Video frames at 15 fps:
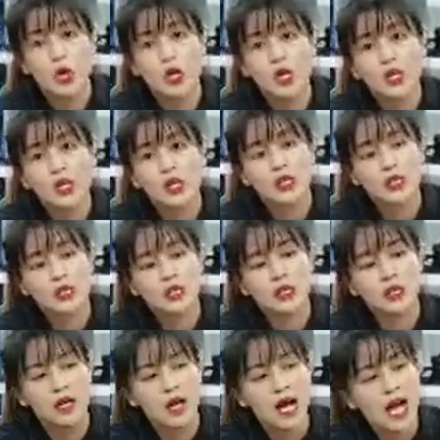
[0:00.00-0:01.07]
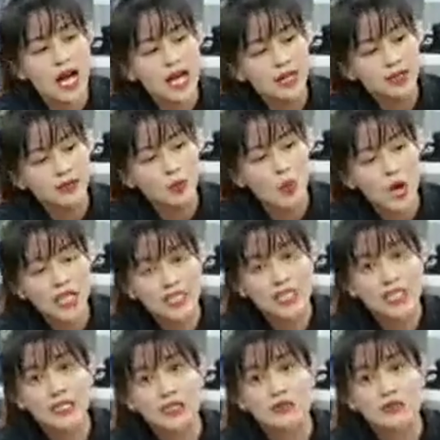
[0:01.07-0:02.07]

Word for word: responds to electrical current.